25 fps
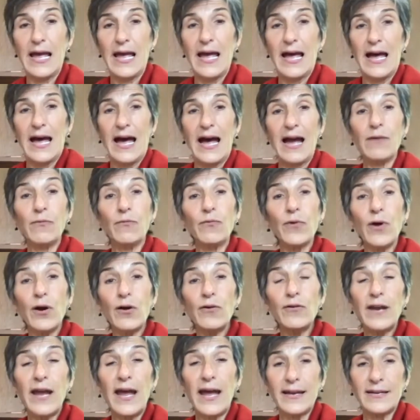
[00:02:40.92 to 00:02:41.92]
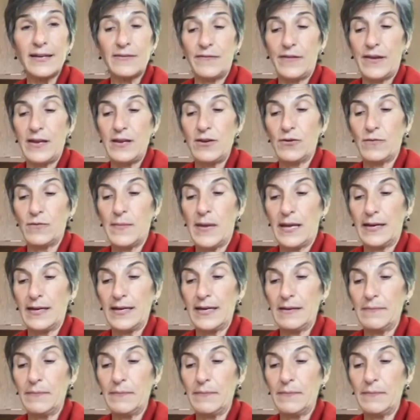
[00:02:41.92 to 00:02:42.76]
I wrote Activate Your Money